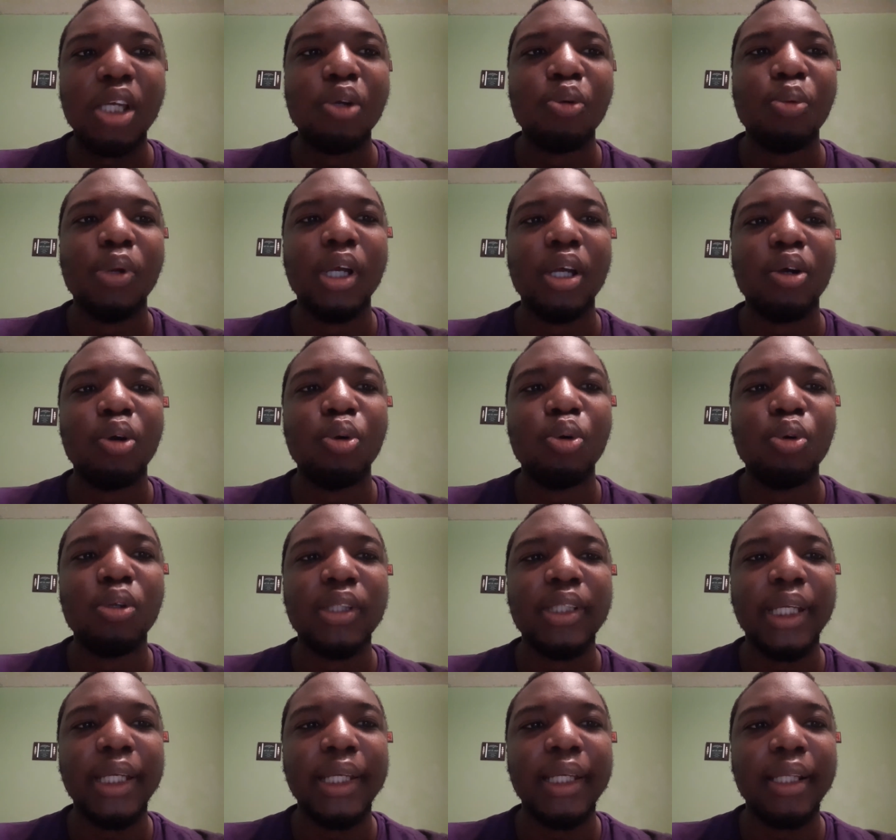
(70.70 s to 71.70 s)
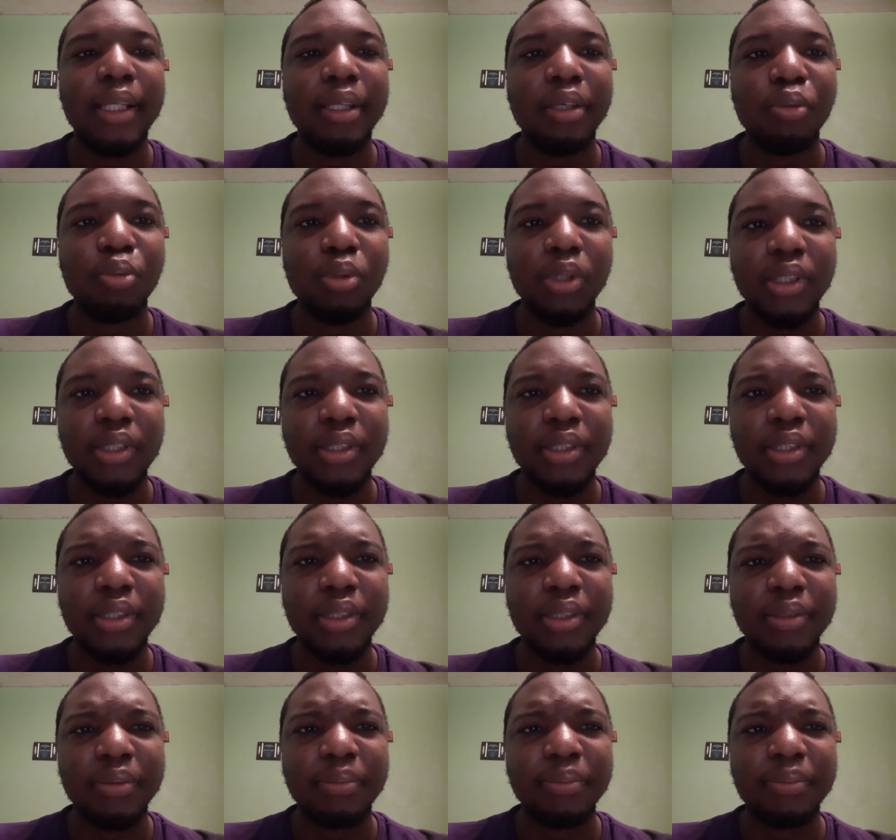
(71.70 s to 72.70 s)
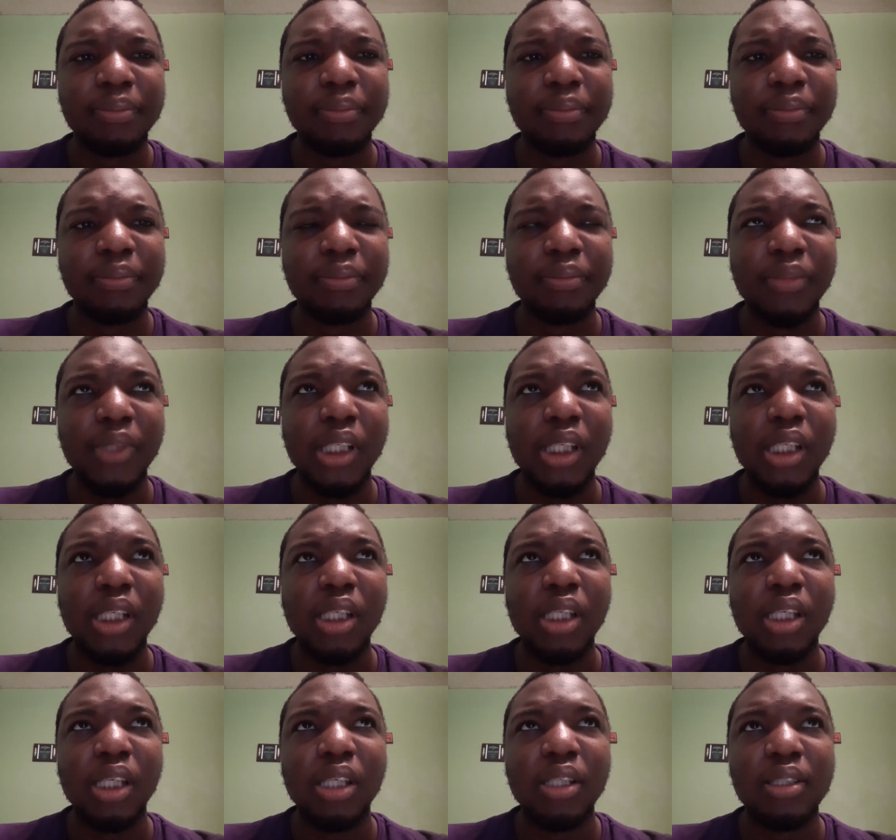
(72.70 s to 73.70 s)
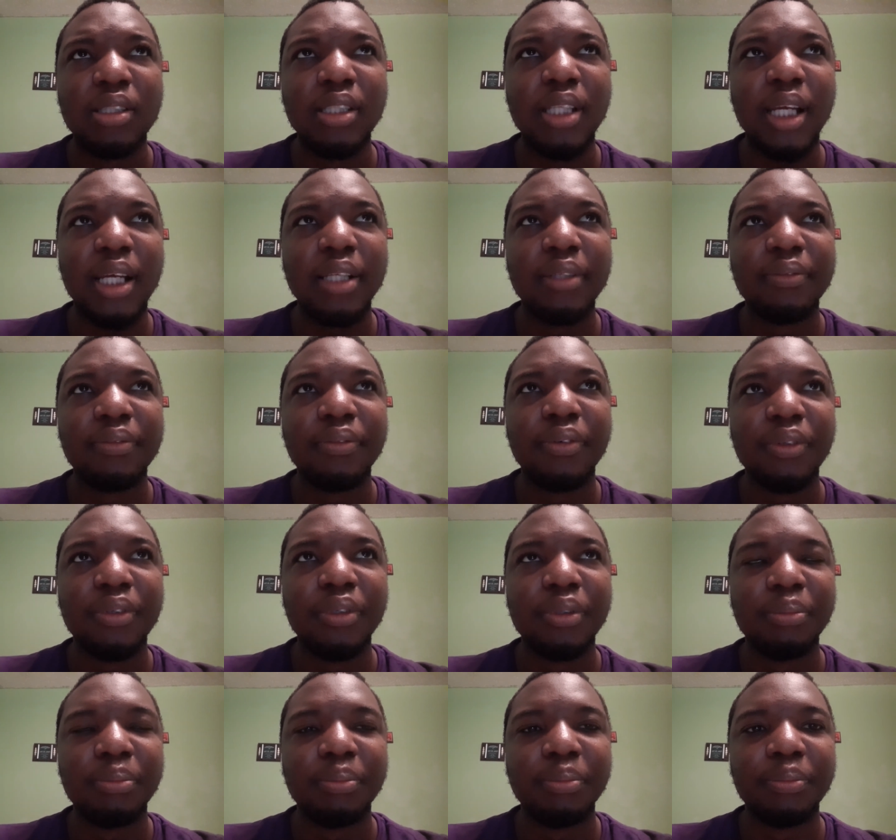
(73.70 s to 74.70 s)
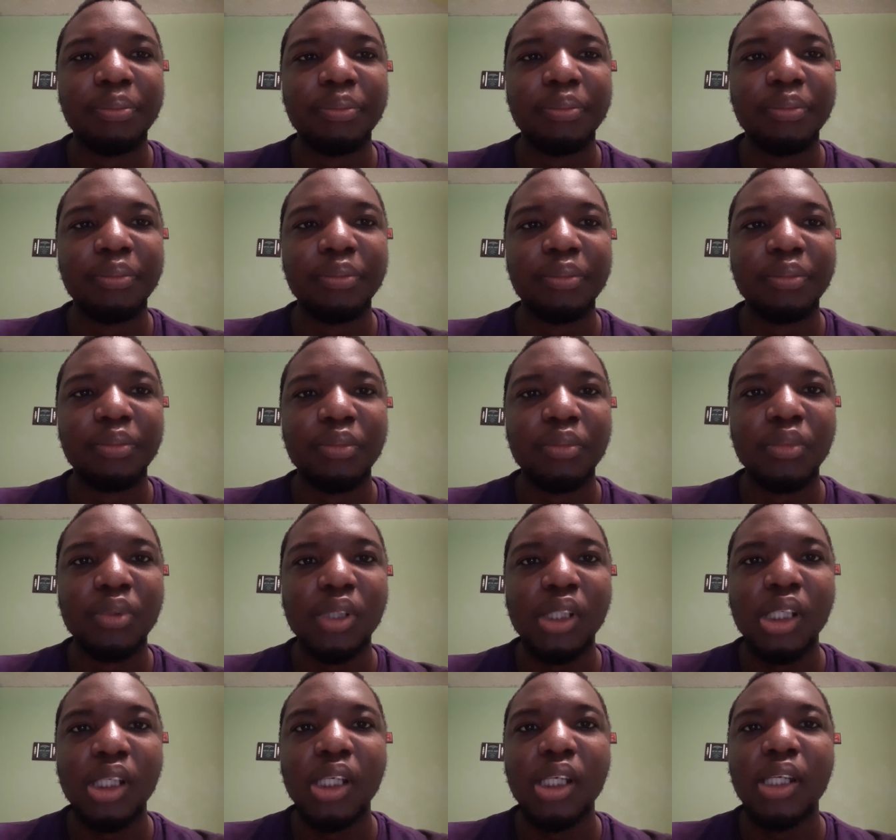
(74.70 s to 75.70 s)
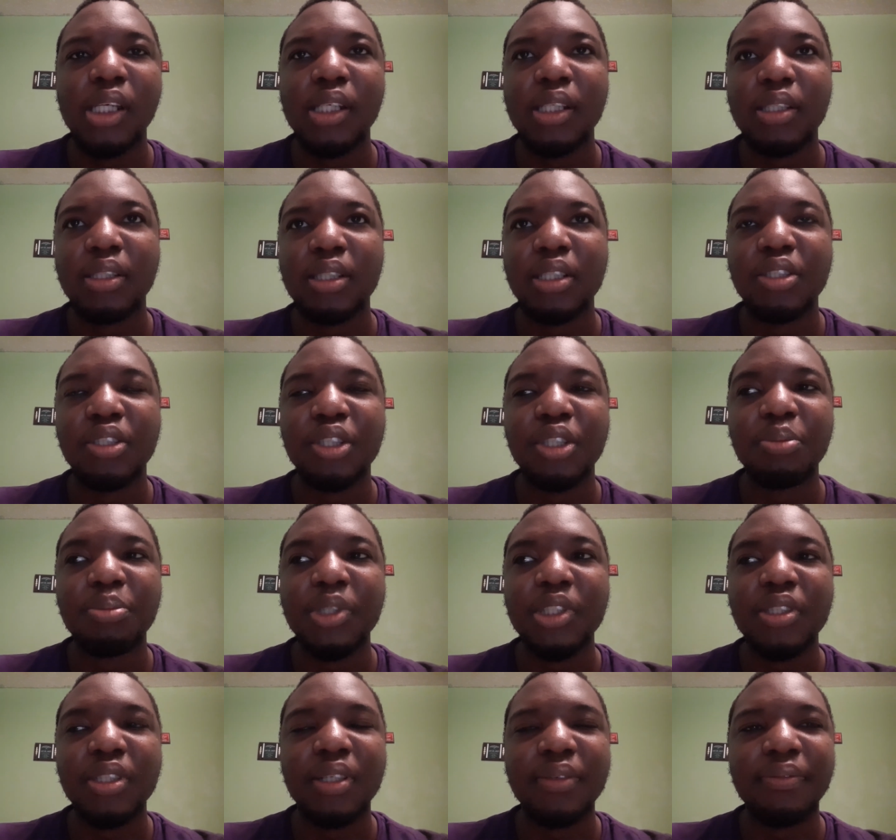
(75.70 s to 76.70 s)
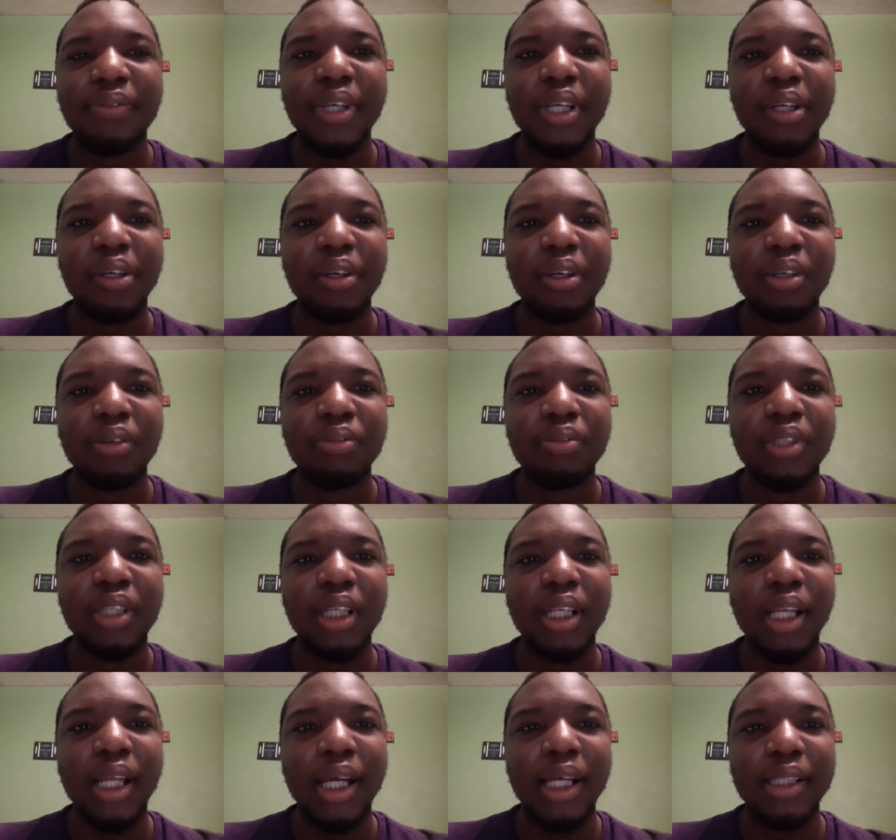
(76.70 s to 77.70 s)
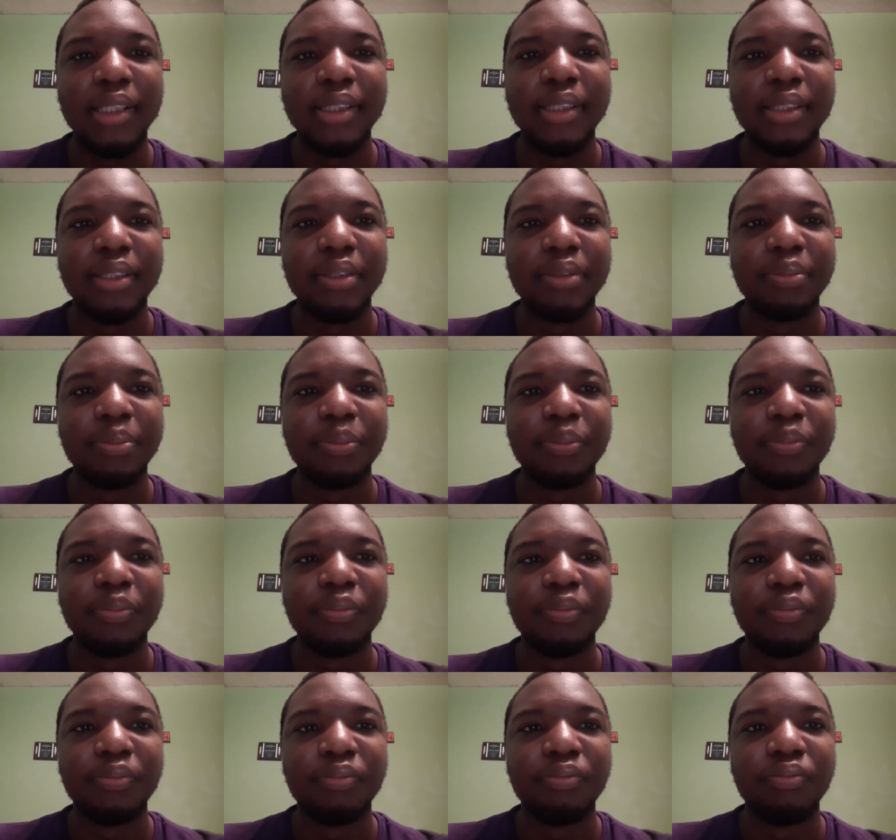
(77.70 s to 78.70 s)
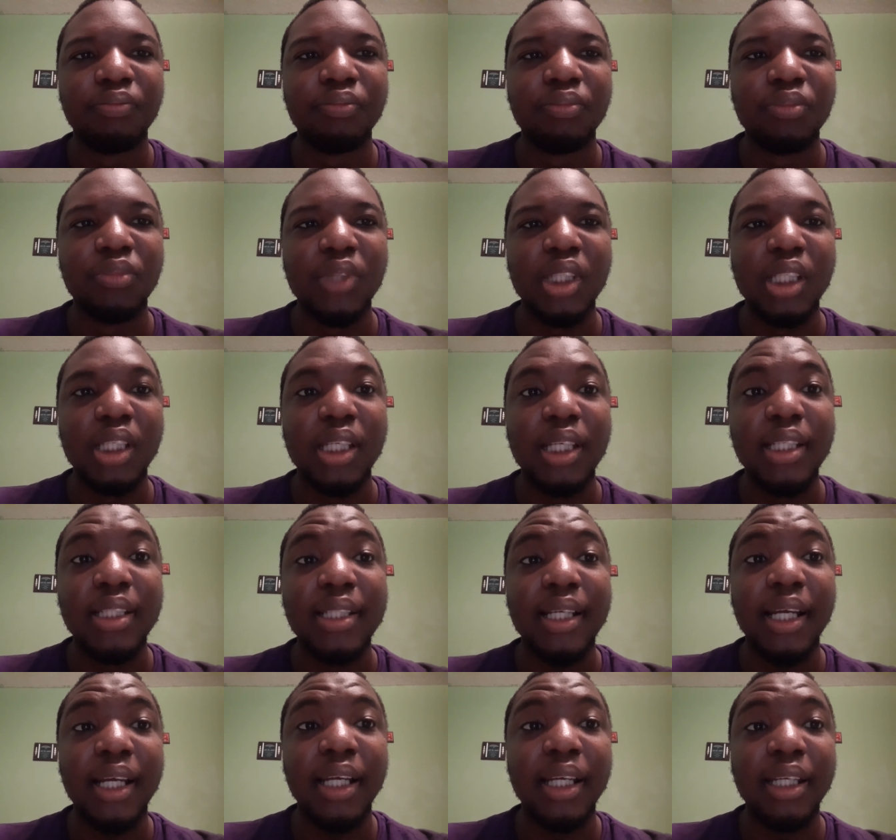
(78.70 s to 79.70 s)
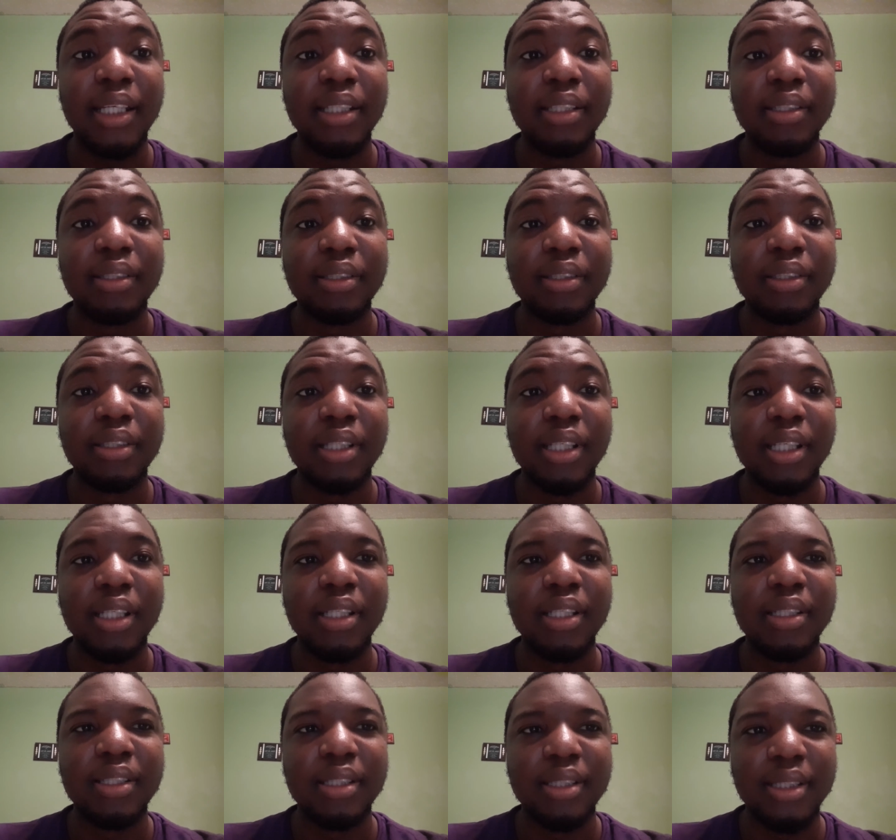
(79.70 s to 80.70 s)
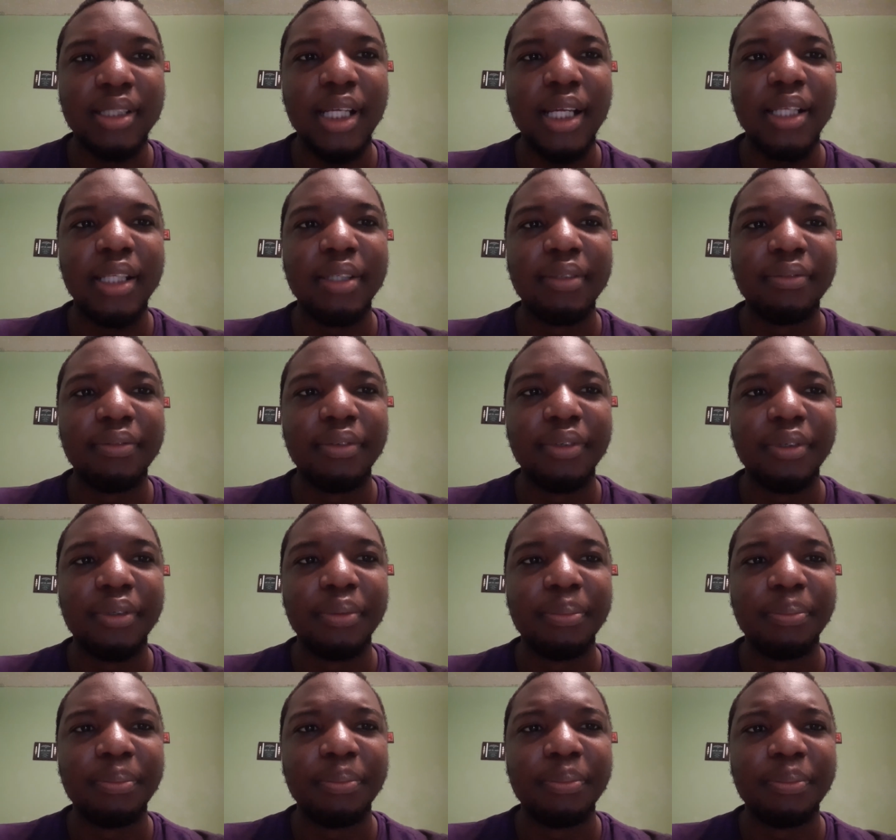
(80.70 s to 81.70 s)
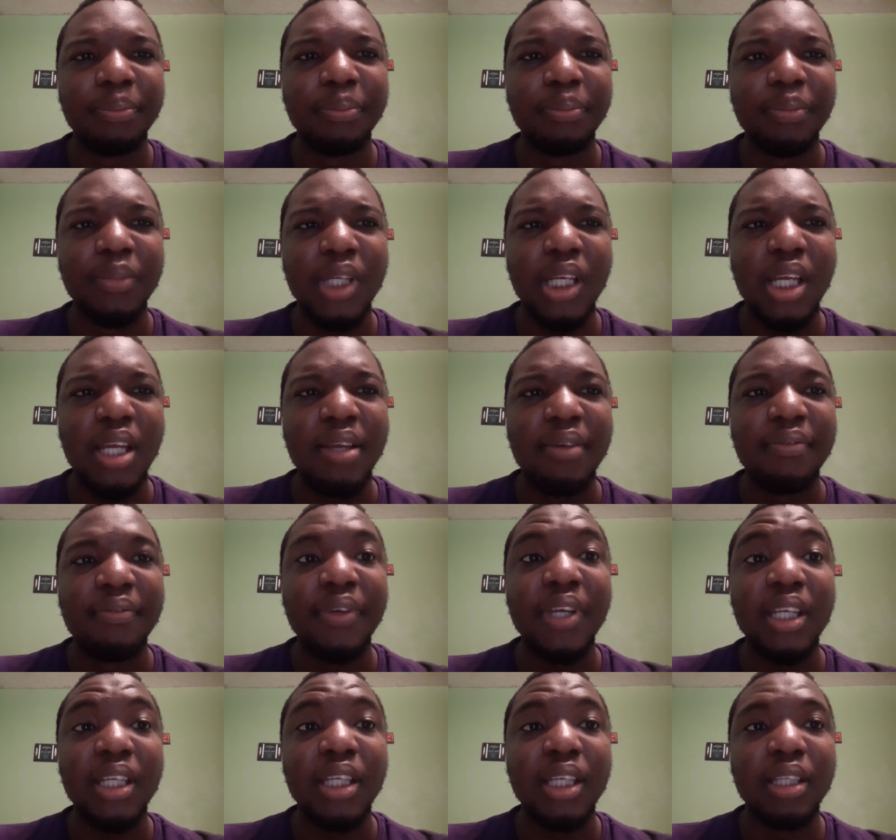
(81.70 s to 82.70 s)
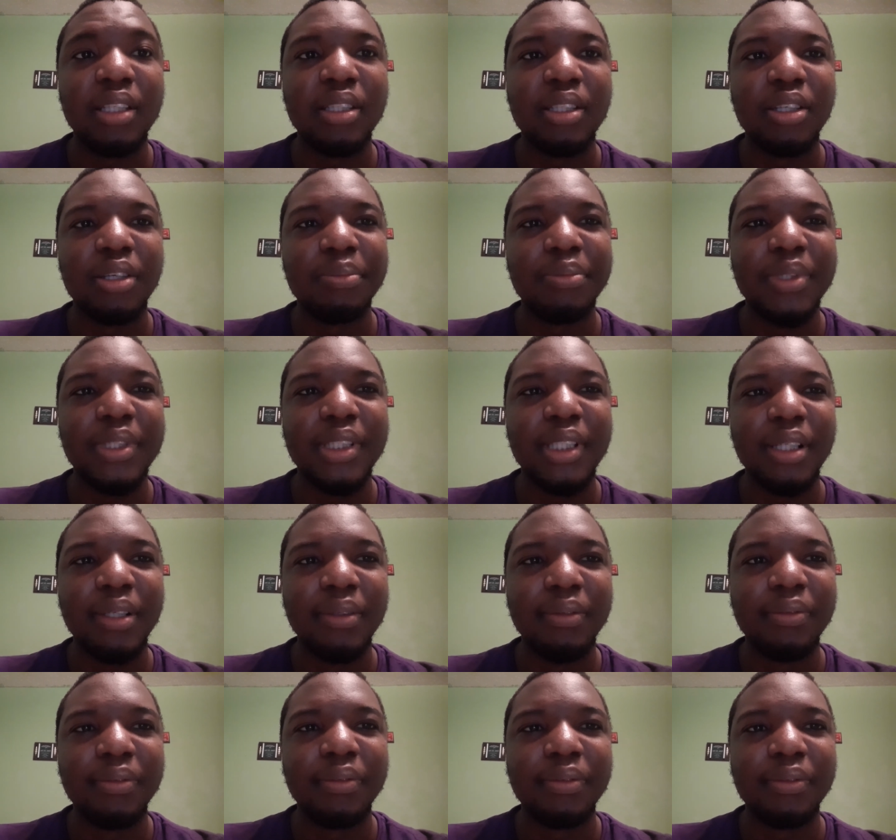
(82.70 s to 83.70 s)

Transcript: where old England was. He stands firm, determined to defend earth to the last. He died standing firm, thinking to himself,